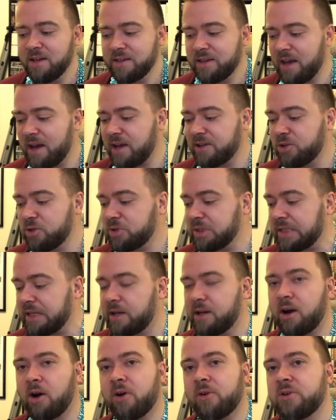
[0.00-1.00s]
Yeah,
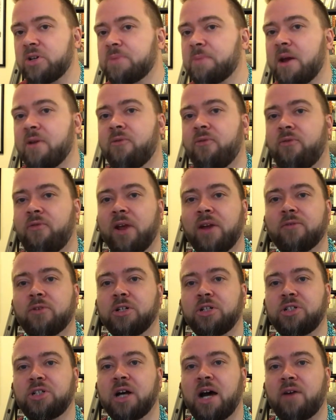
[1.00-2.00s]
horror is my
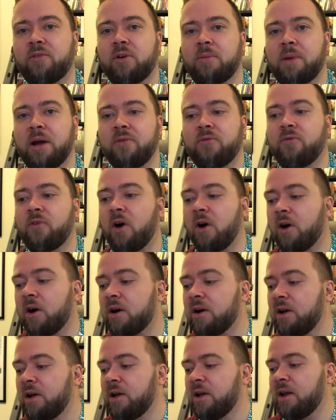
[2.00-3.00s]
favorite genre by
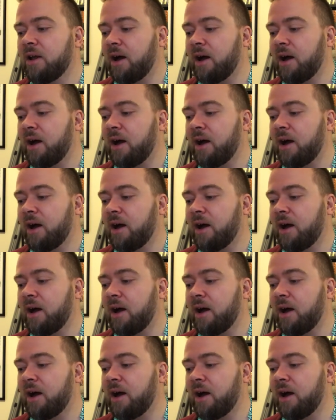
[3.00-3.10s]
far.